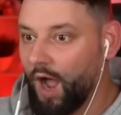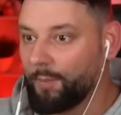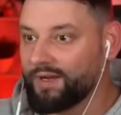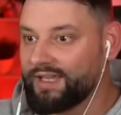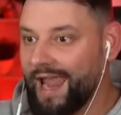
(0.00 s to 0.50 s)

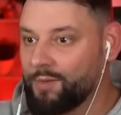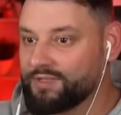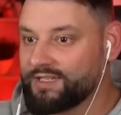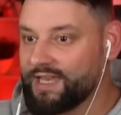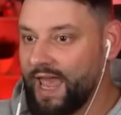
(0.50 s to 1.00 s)
I'm going to count
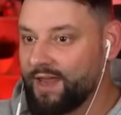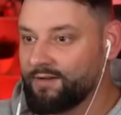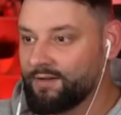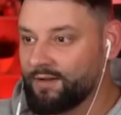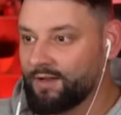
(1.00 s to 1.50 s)
to 10.
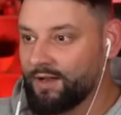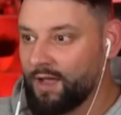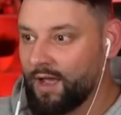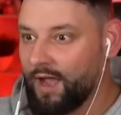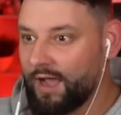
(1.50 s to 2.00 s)

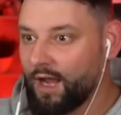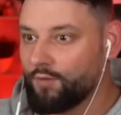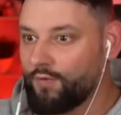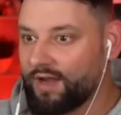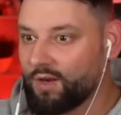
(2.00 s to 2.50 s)
And I
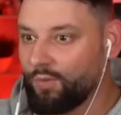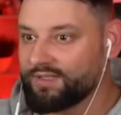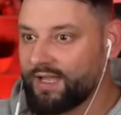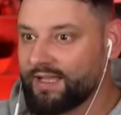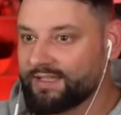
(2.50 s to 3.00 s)
reckon
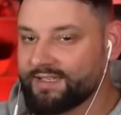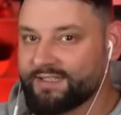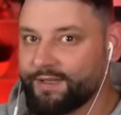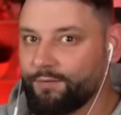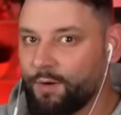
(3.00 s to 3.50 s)
once I get to
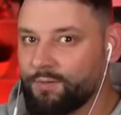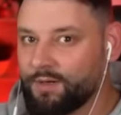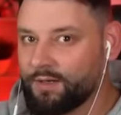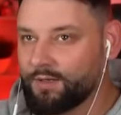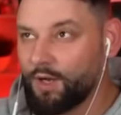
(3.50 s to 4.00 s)
0...
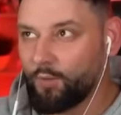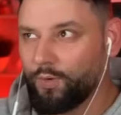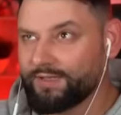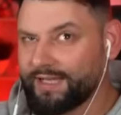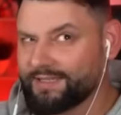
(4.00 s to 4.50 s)
No,
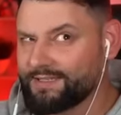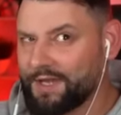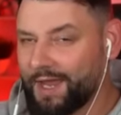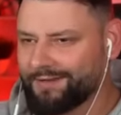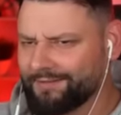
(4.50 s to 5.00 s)
once I get to
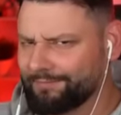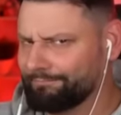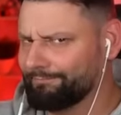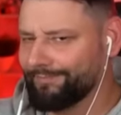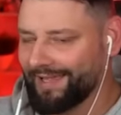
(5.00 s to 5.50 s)
10,
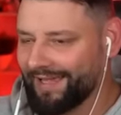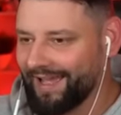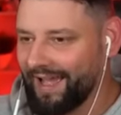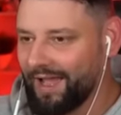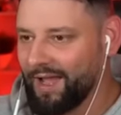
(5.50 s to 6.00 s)

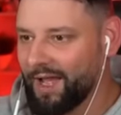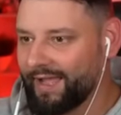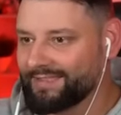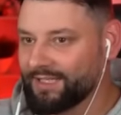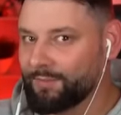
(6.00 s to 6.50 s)
uh,
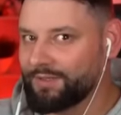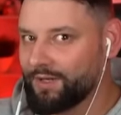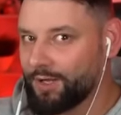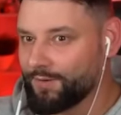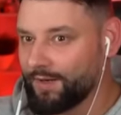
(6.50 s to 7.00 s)
it's going to be
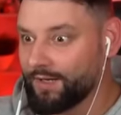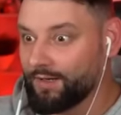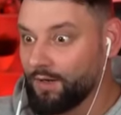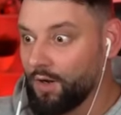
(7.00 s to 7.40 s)
done. You ready?